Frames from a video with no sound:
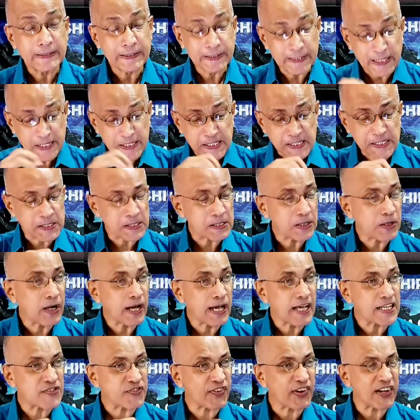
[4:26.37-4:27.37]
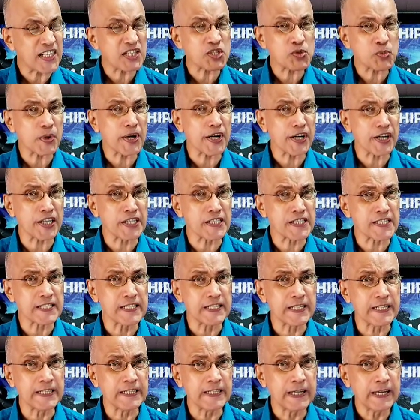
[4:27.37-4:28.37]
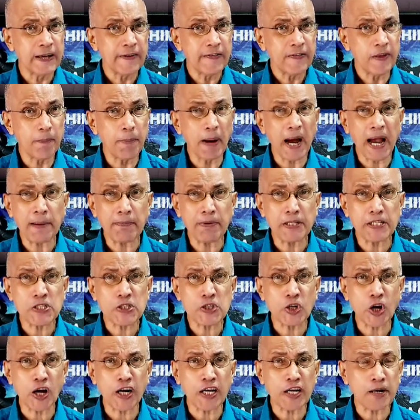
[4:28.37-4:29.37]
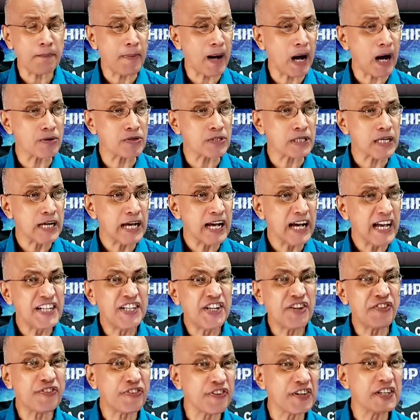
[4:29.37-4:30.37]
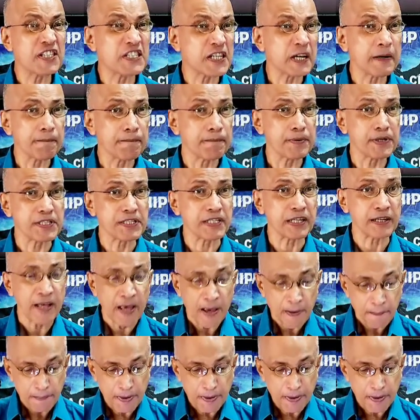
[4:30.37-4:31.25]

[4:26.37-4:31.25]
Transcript: this, as far as we're concerned, the Bible is talking about a different prison.